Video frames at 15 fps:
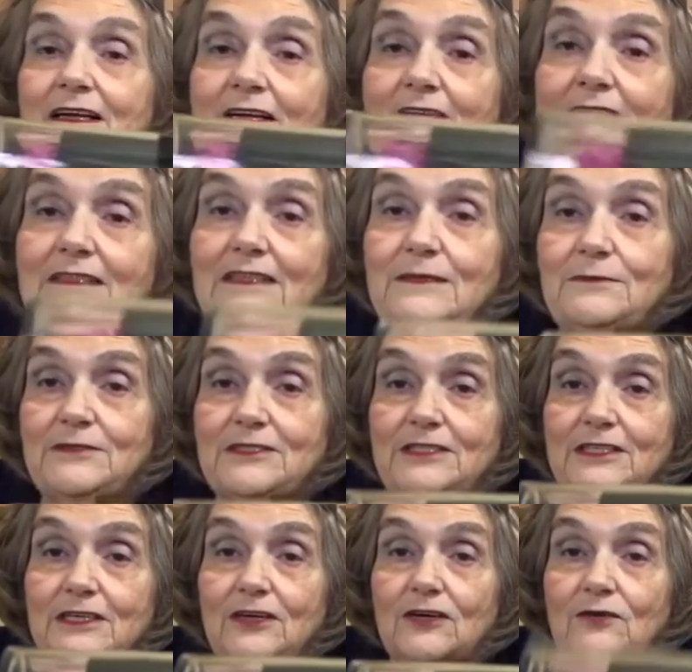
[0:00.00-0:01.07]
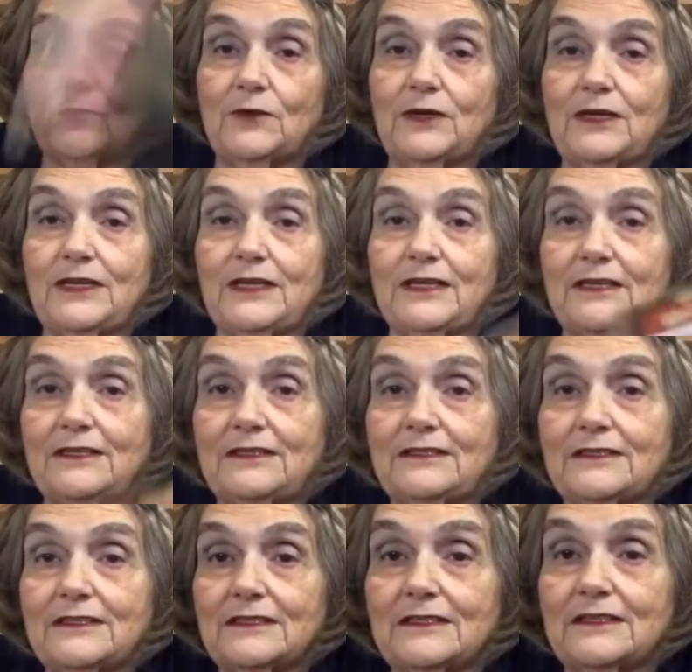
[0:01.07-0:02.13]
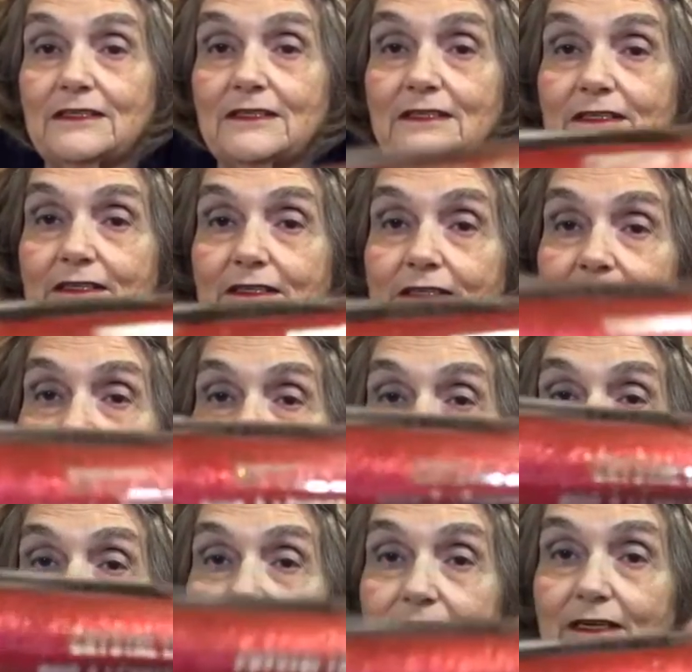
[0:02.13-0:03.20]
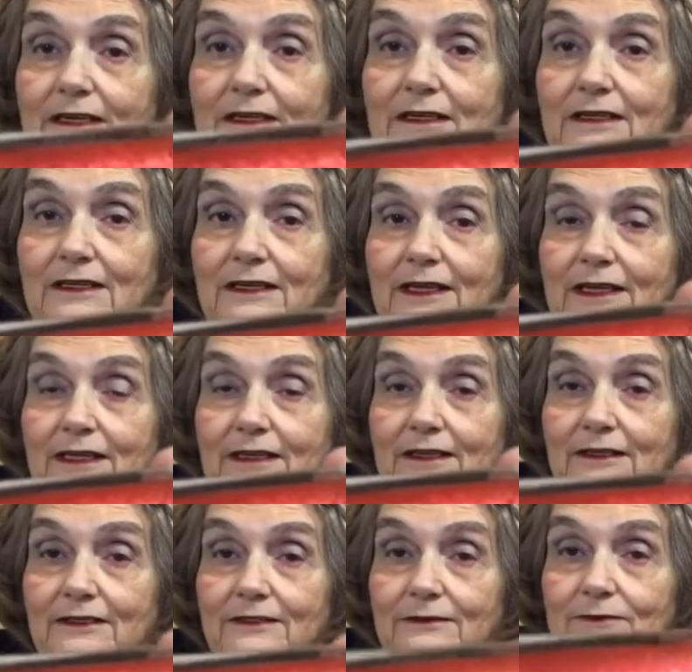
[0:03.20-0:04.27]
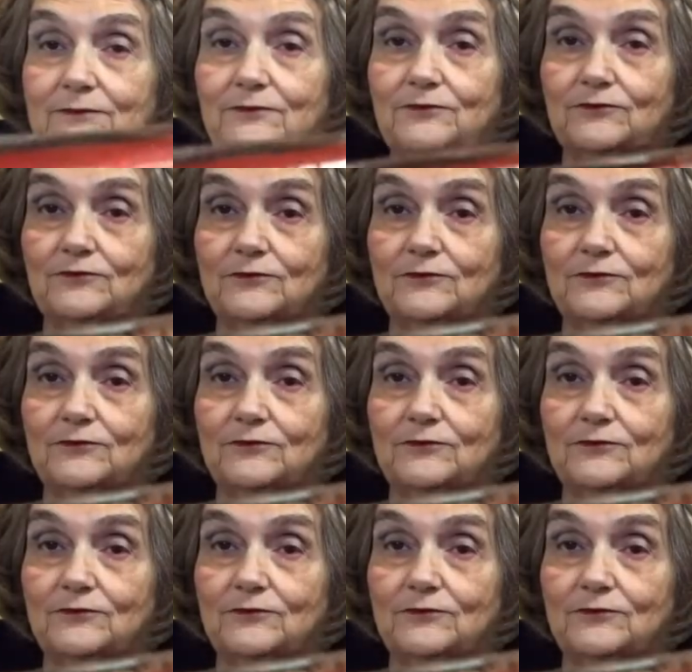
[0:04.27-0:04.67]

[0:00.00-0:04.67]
lipstick on one end and a um,